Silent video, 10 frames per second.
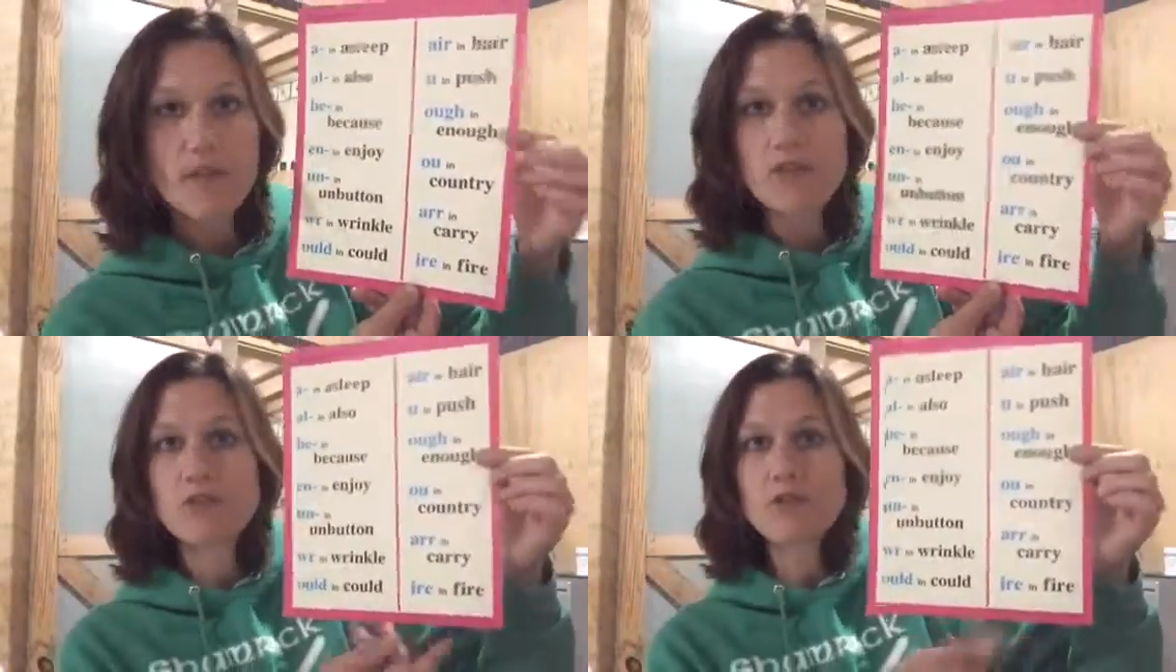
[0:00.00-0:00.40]

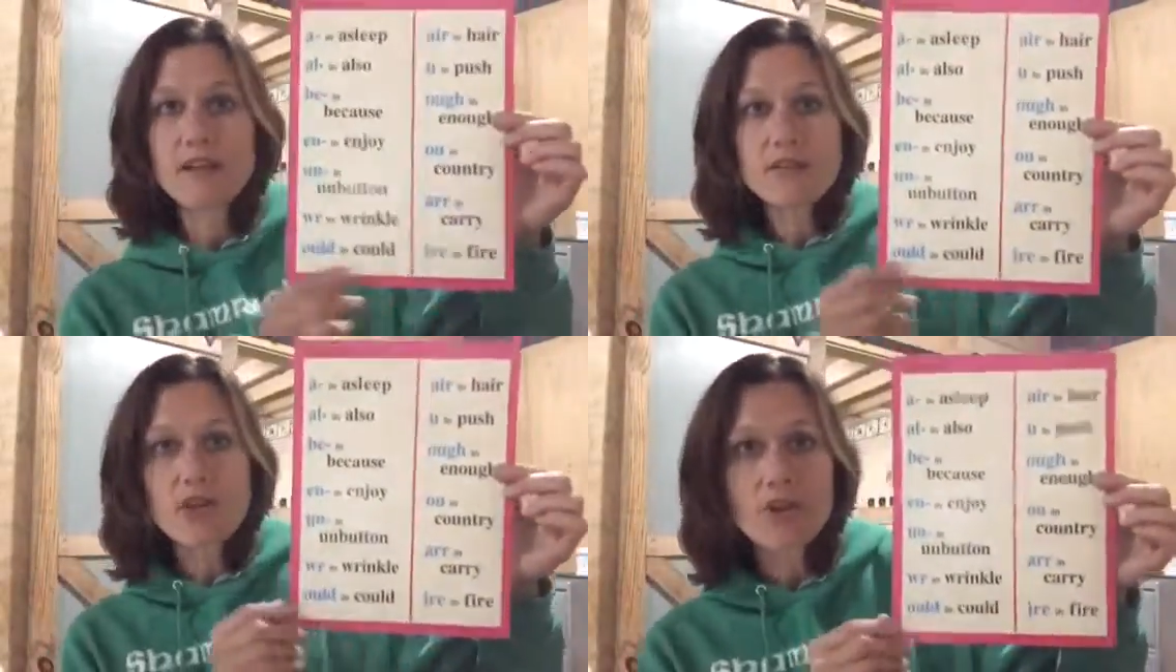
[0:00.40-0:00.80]
So
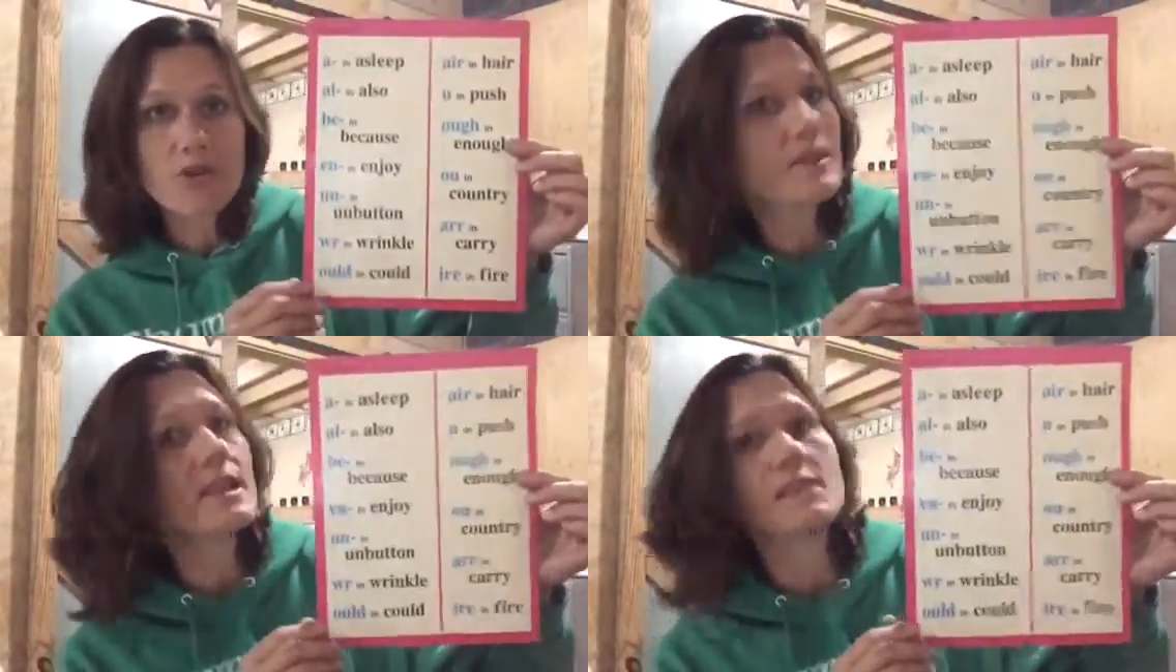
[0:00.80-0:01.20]
there's our
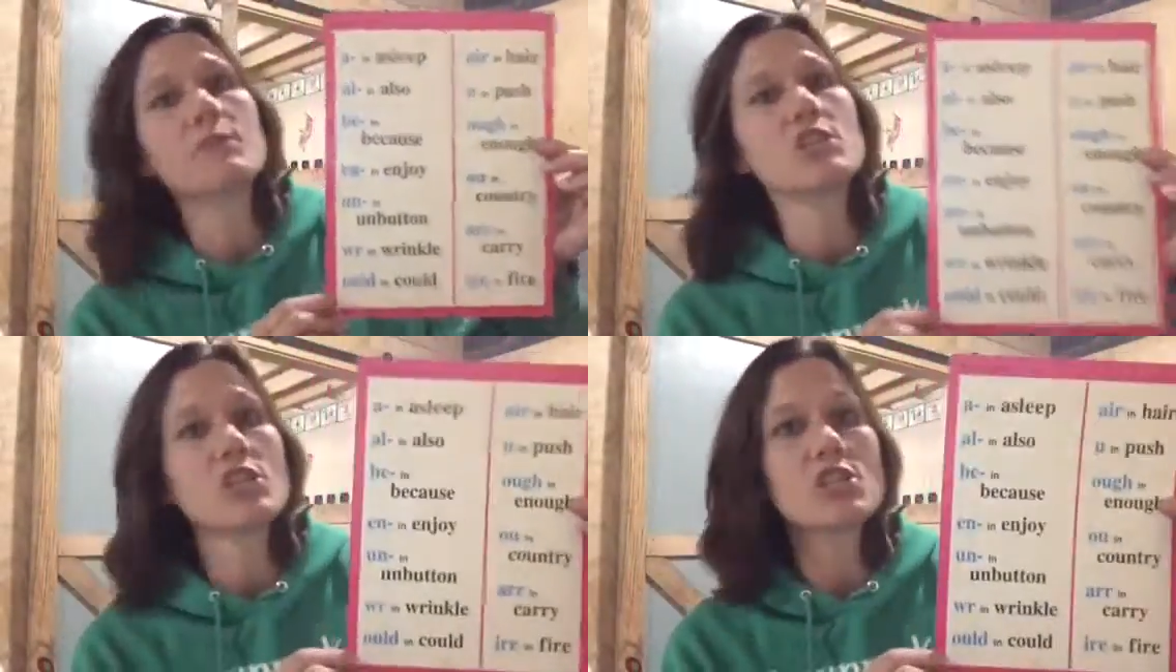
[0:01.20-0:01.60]
new list.
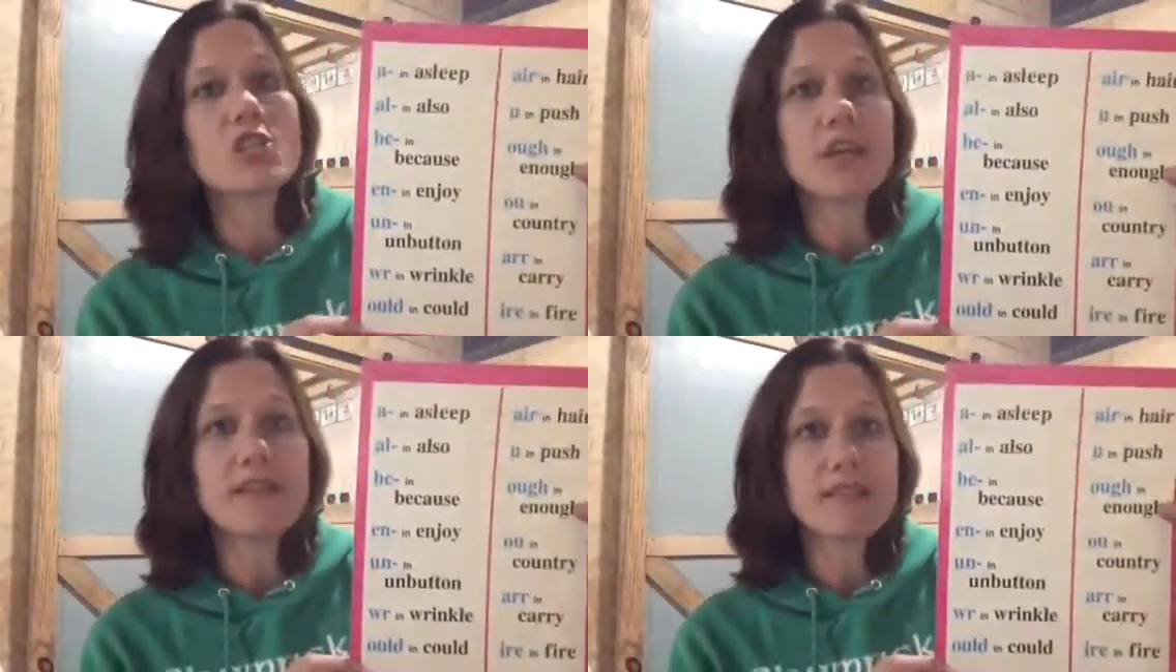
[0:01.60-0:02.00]
We just
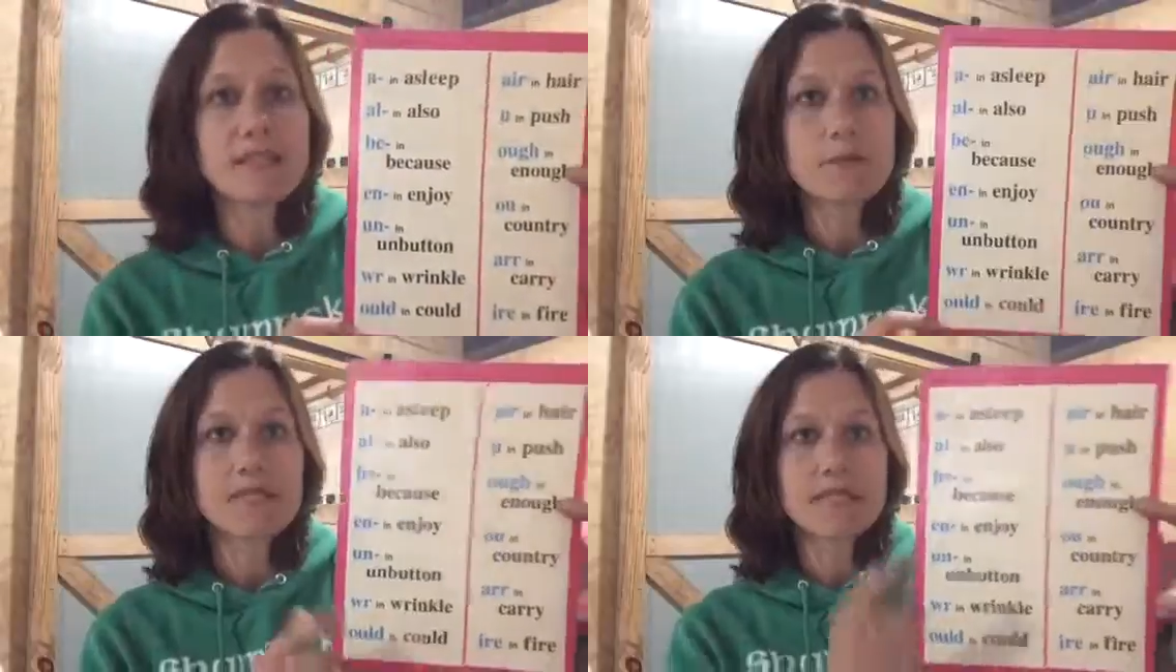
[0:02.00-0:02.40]
started
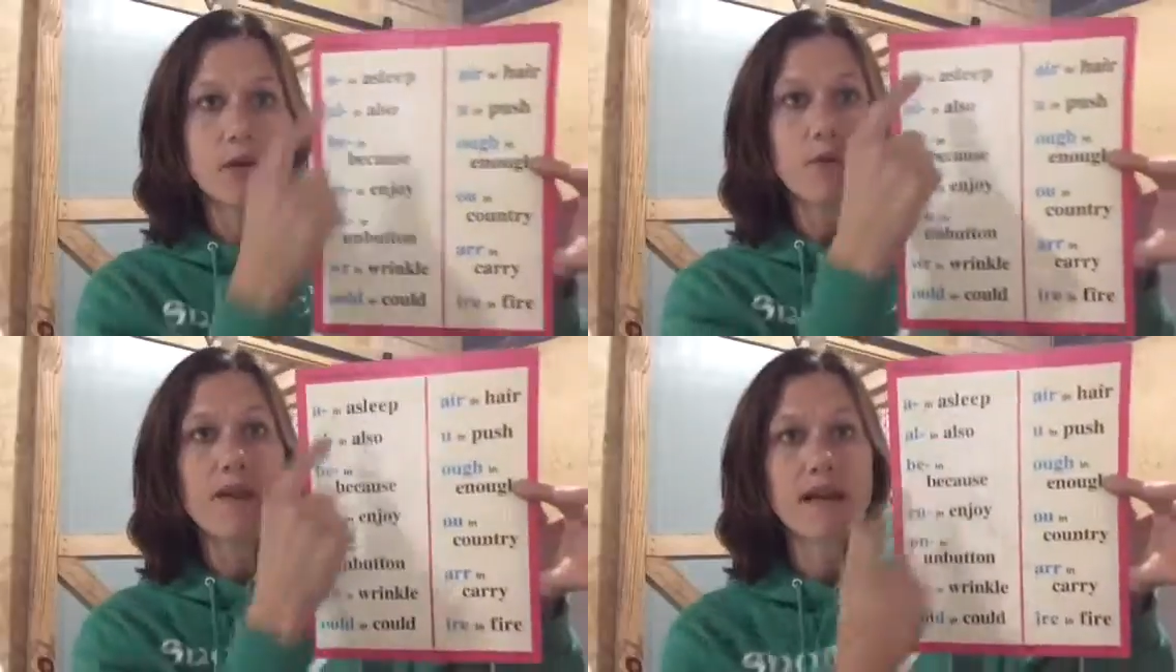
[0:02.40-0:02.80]
this one,
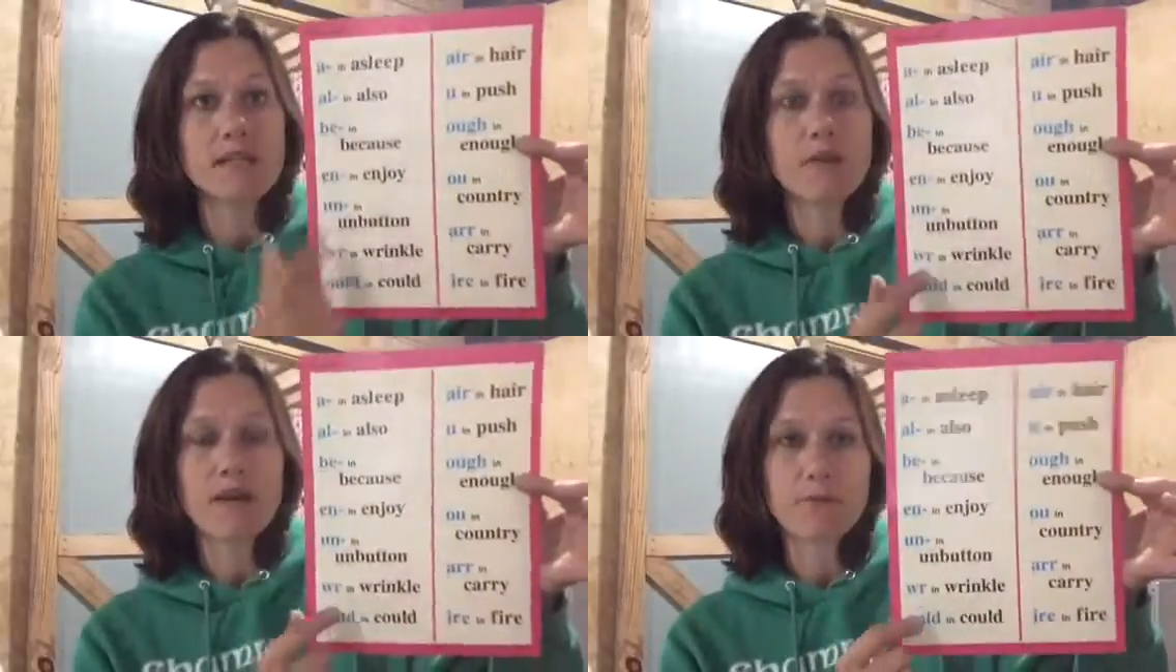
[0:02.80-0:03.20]
so
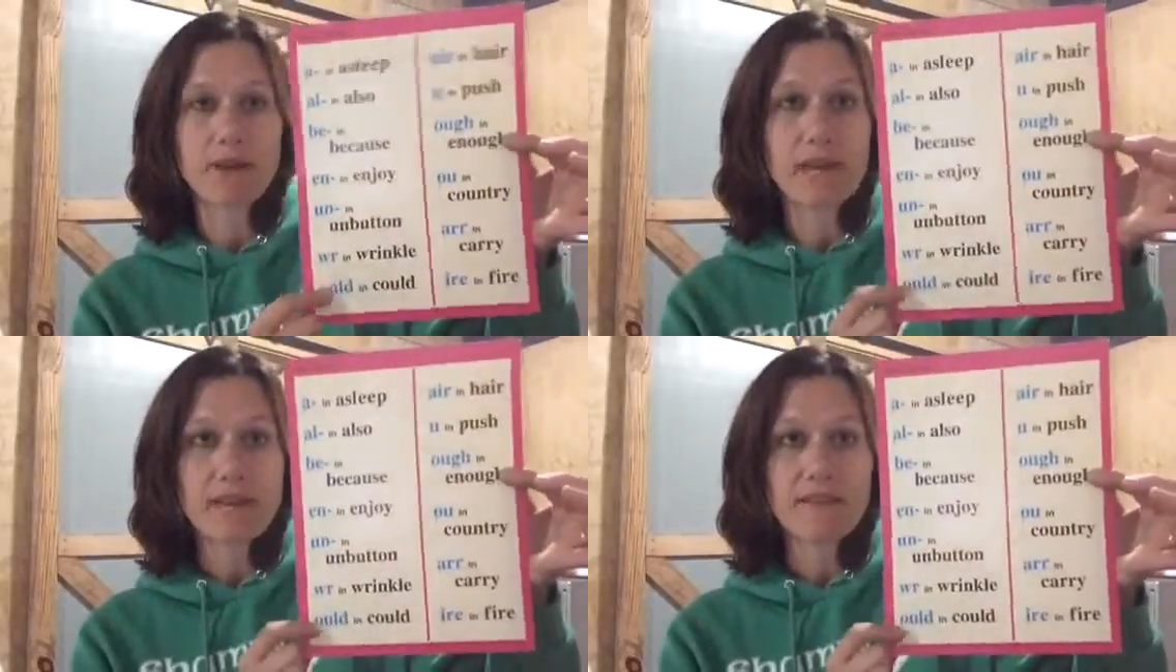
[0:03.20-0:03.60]
that's why I'm
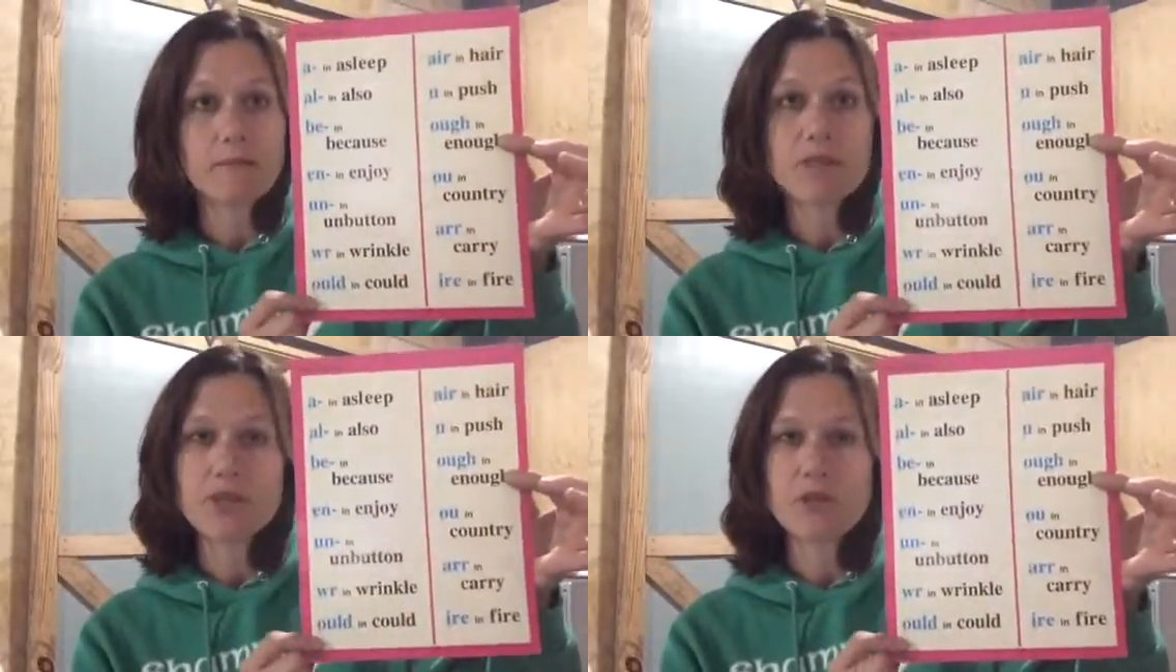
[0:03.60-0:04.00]
reading
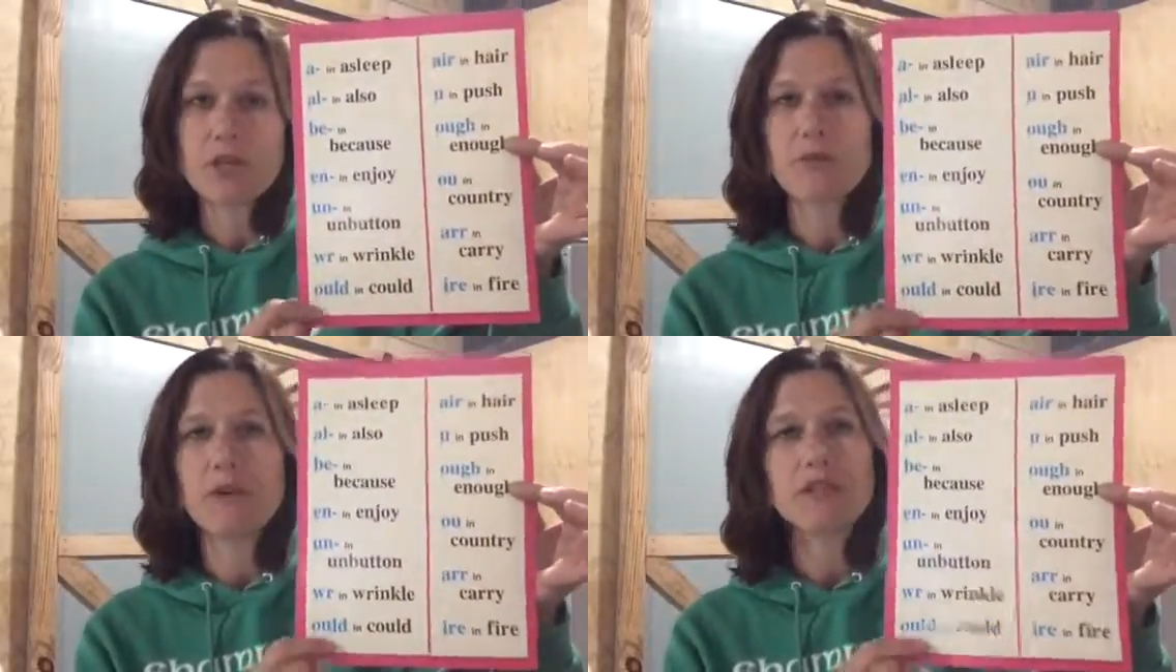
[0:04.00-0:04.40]
them to you.